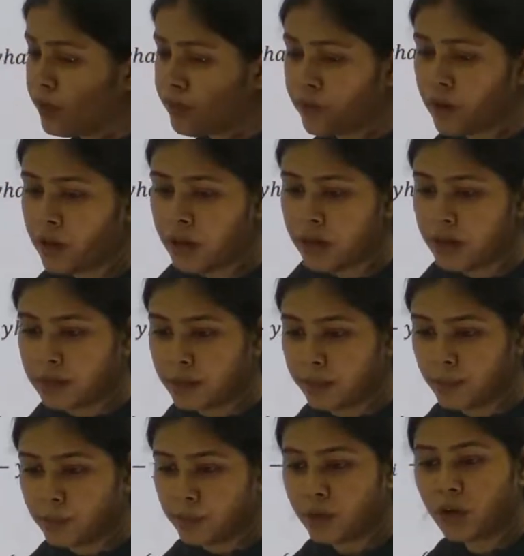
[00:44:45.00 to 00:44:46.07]
of
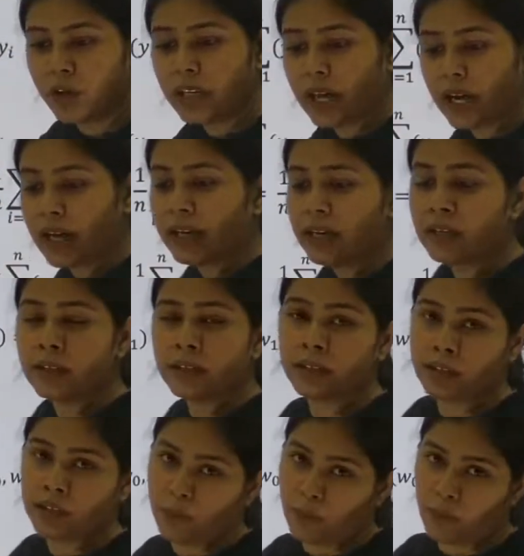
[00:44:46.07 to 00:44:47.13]
w naught and
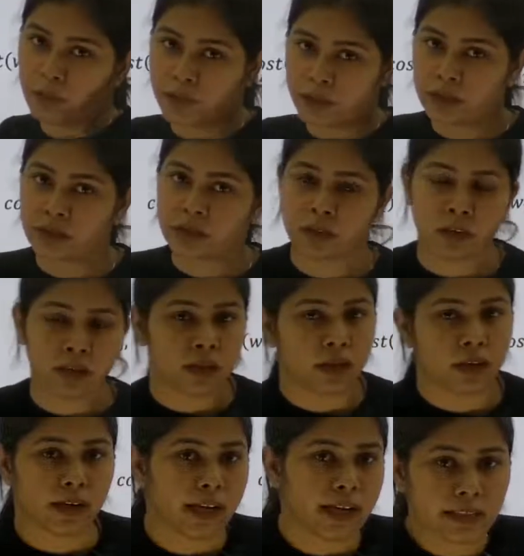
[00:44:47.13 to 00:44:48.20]
W1,
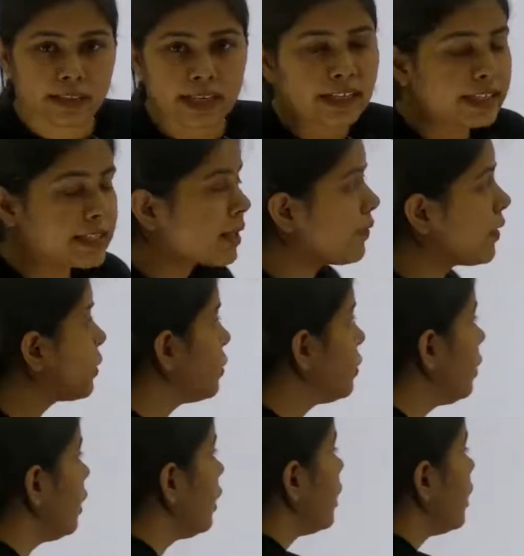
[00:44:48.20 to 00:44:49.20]
right? That is our goal.